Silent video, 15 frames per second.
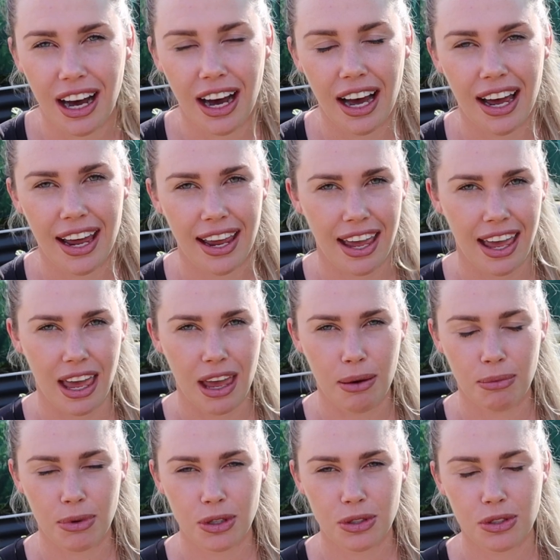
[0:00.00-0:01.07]
I
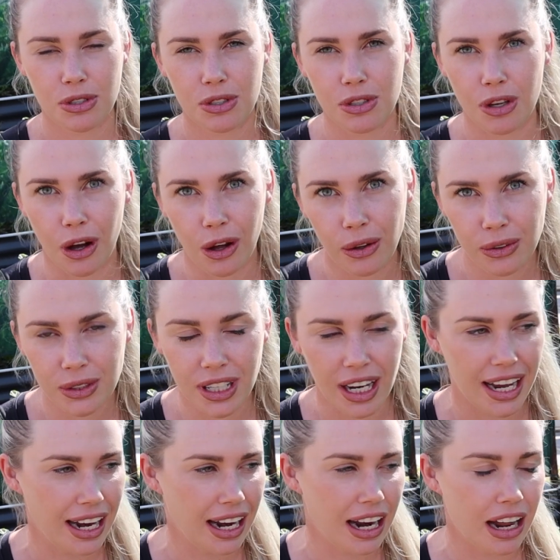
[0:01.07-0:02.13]
am sold.
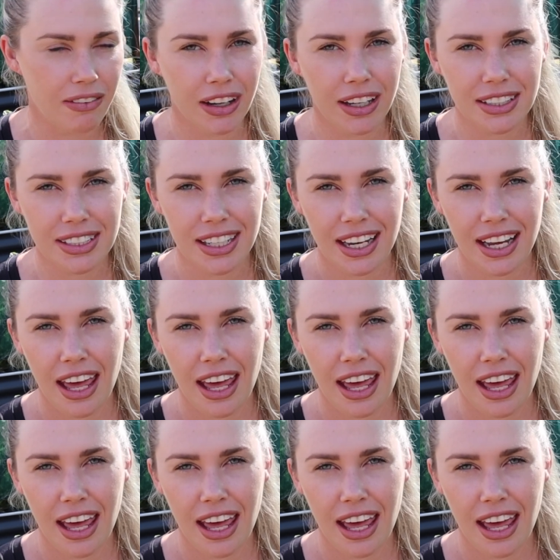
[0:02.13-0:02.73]
I love it.